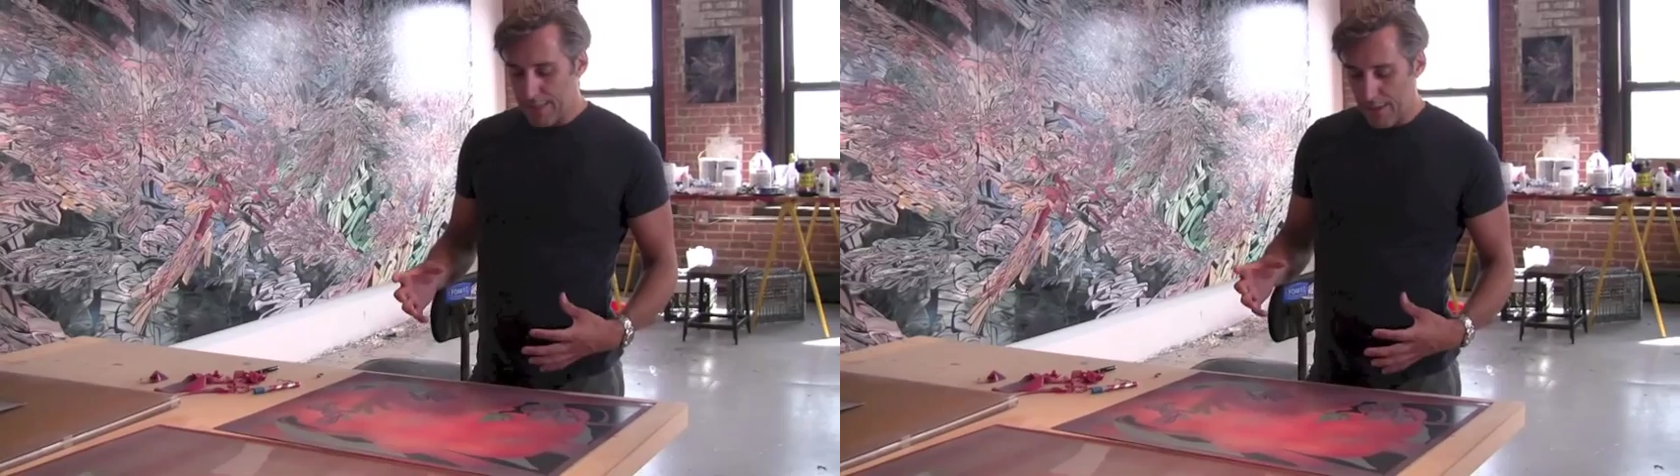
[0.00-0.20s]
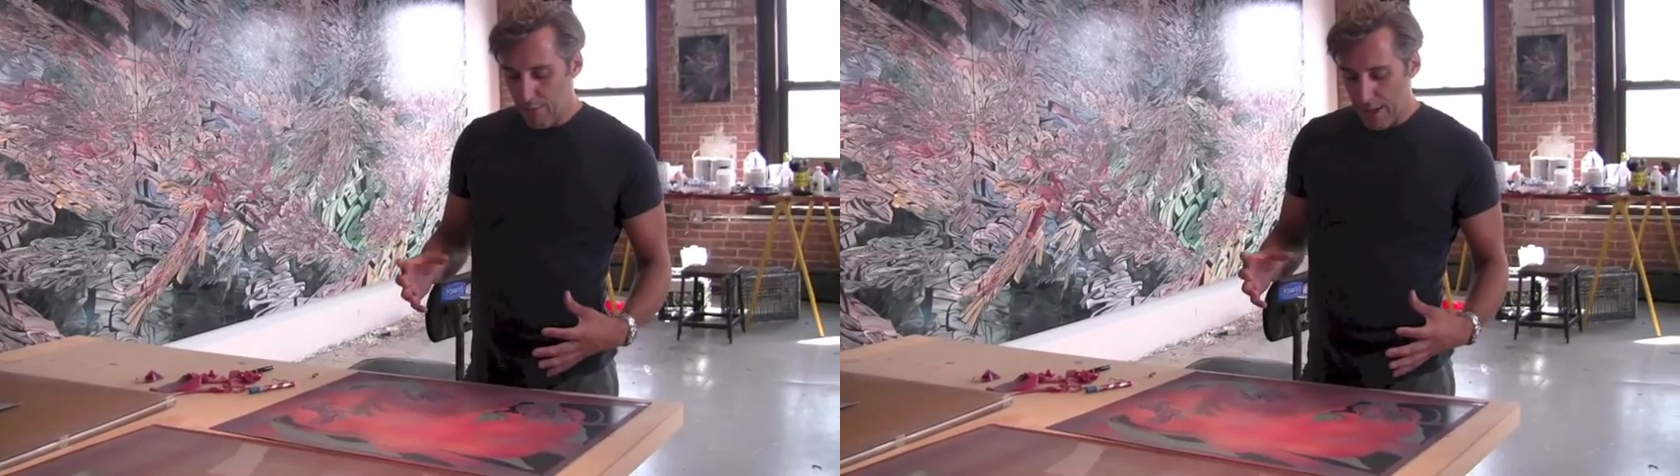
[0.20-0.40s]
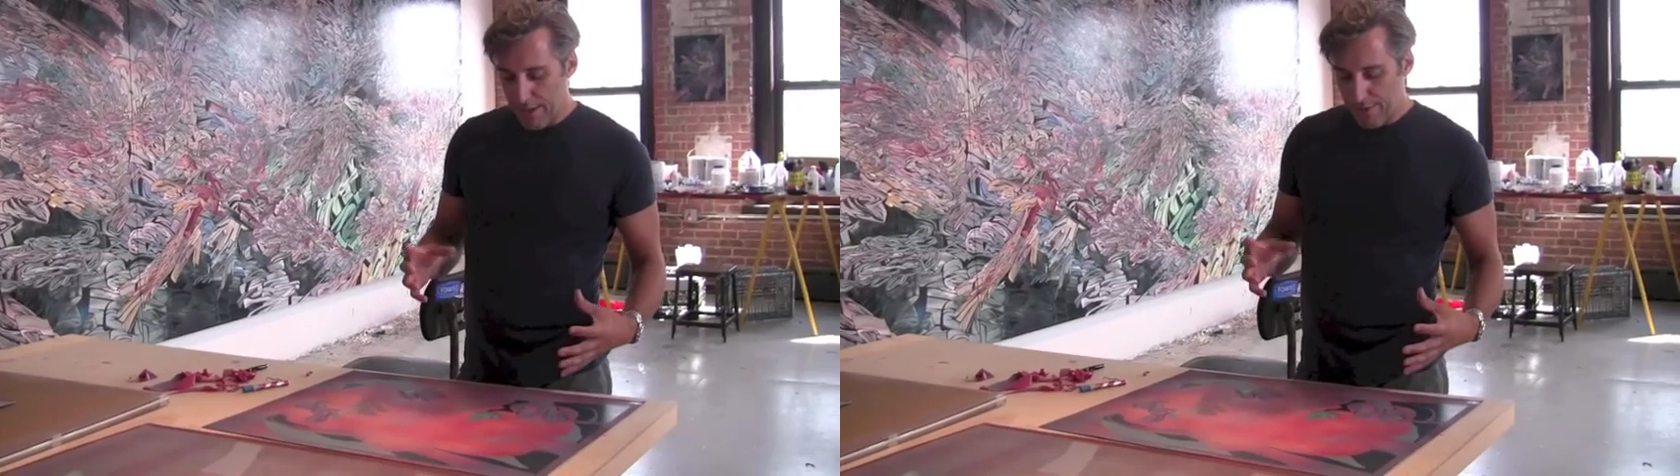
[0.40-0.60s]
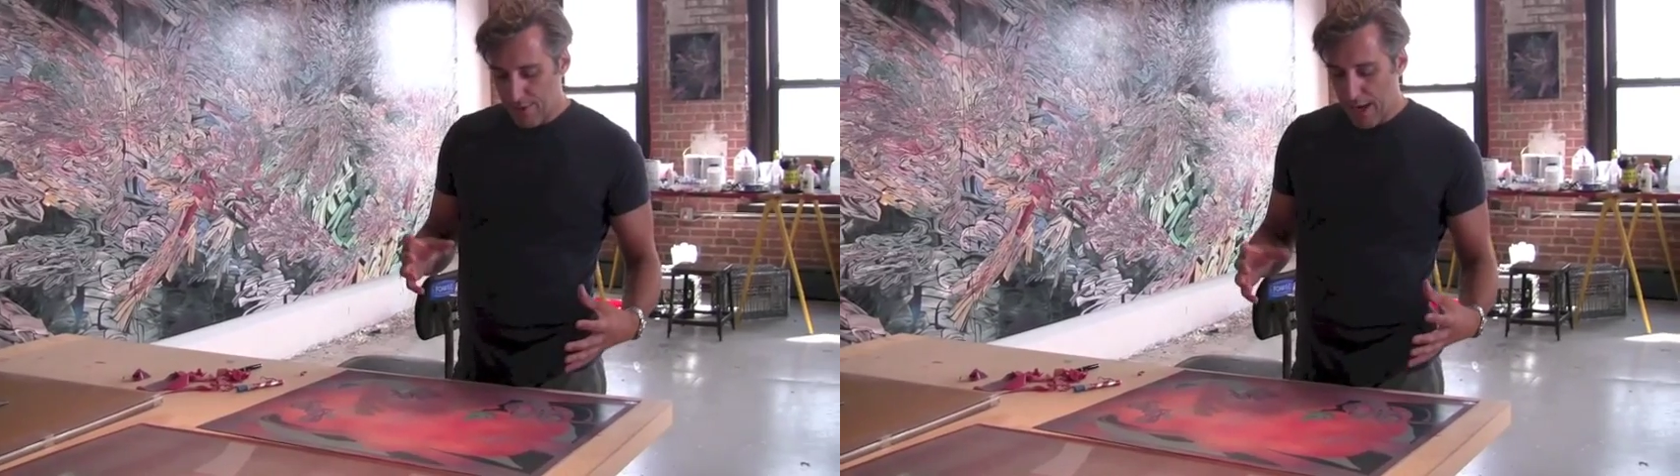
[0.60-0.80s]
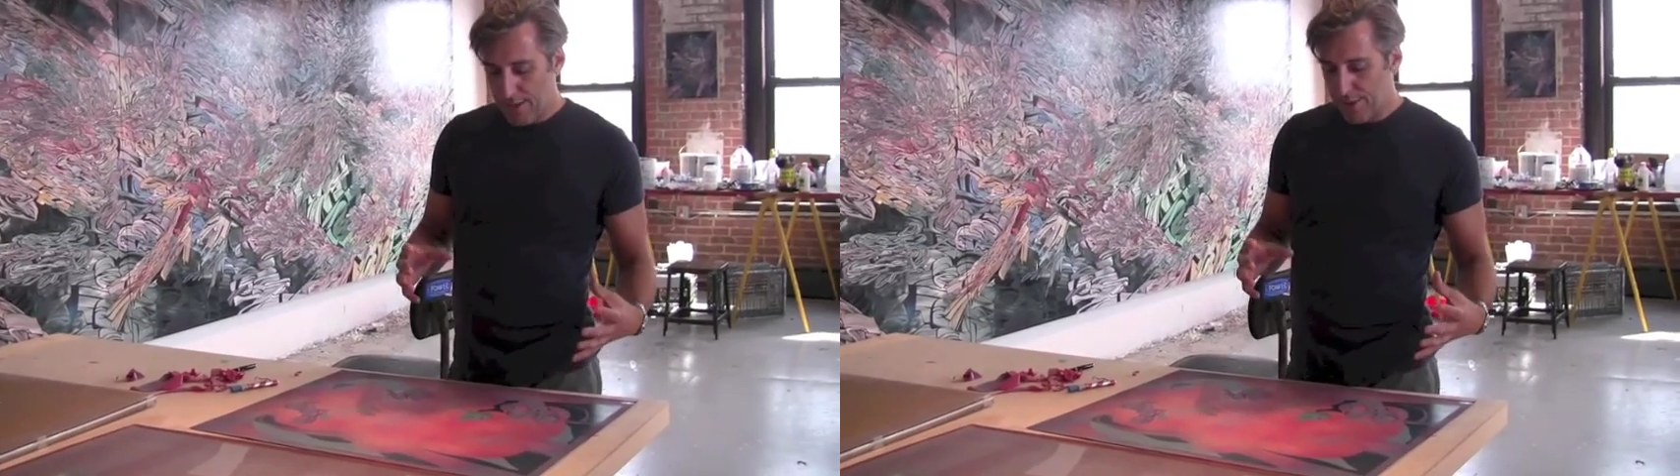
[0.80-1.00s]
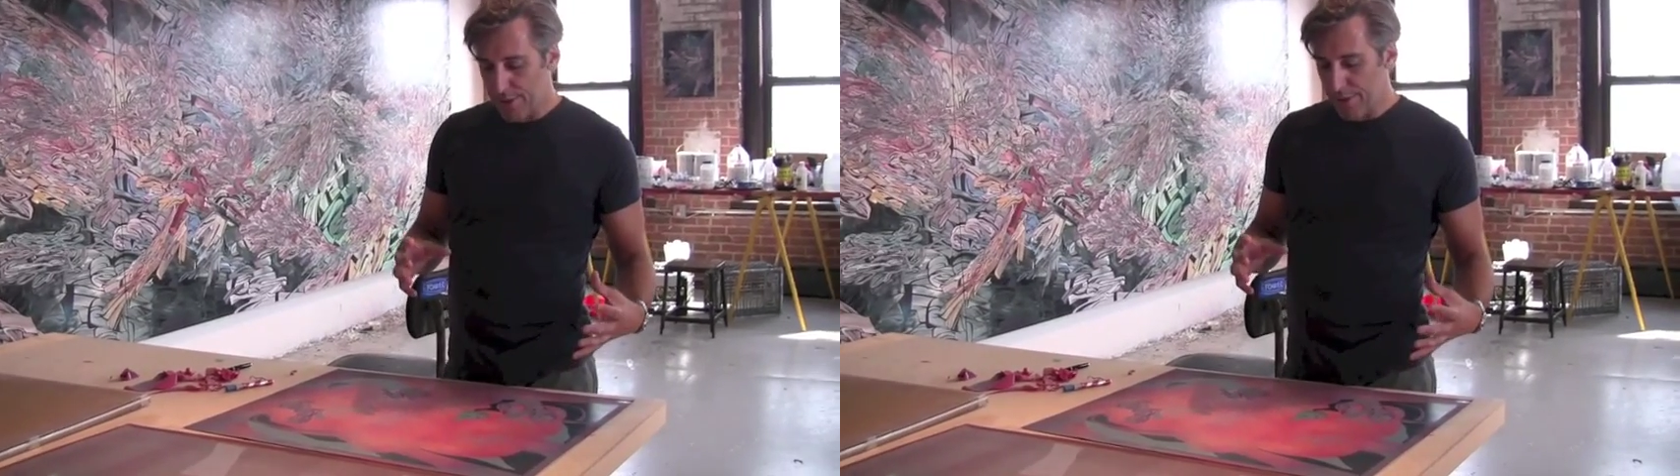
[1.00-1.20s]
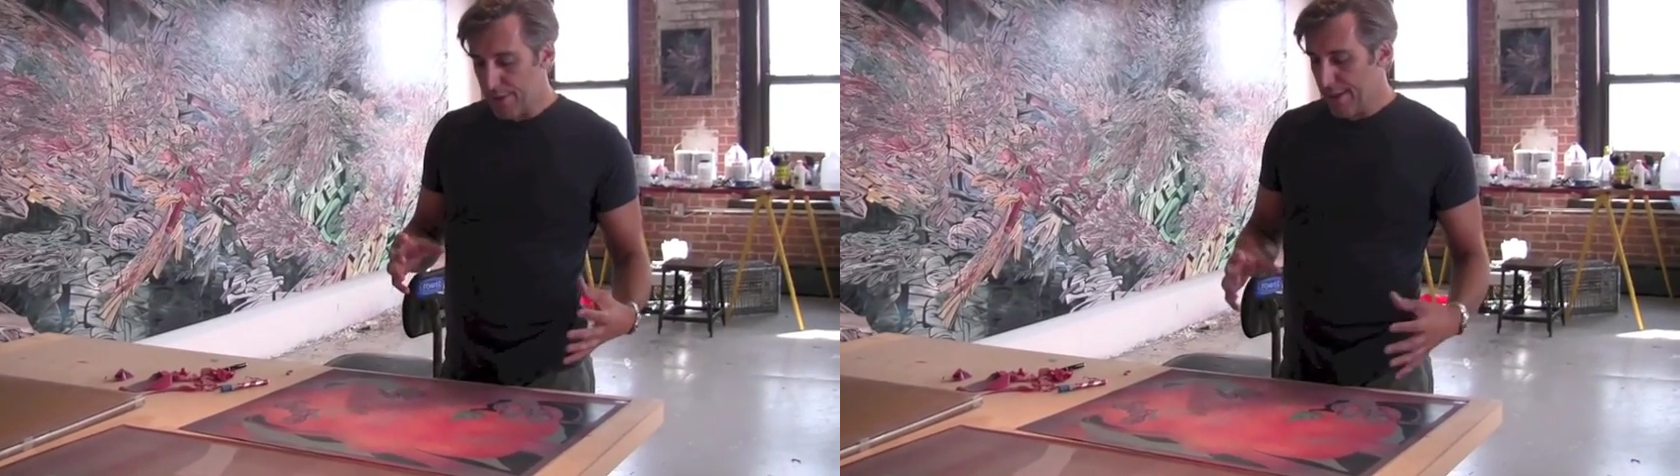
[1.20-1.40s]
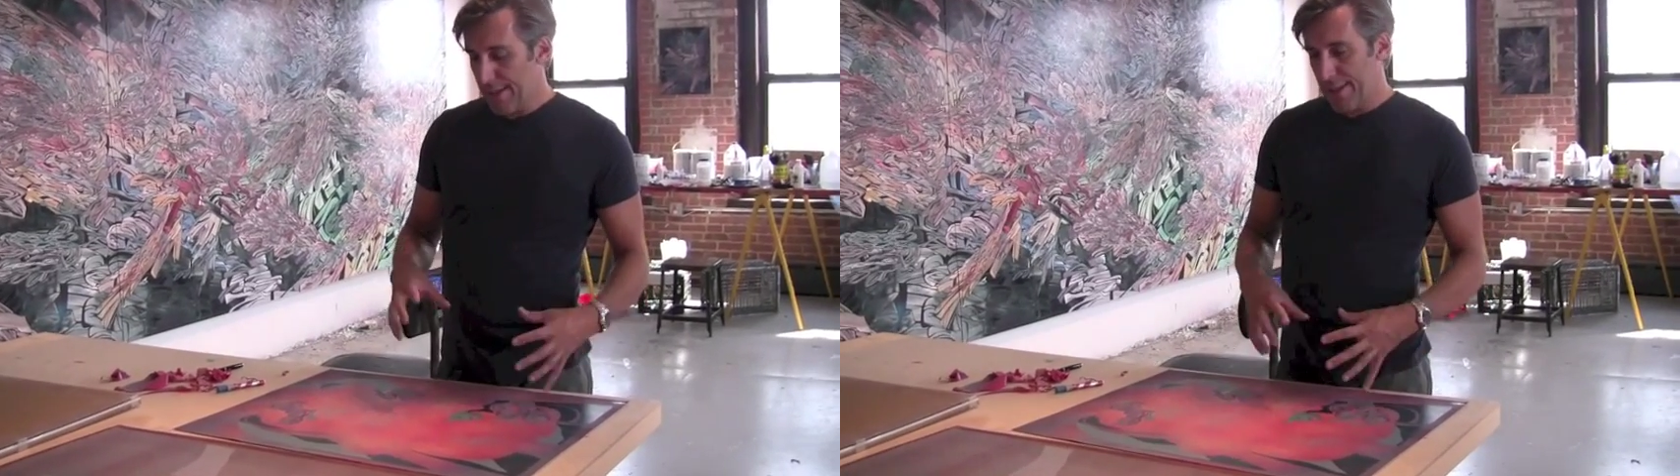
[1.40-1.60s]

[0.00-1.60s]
is that when I try to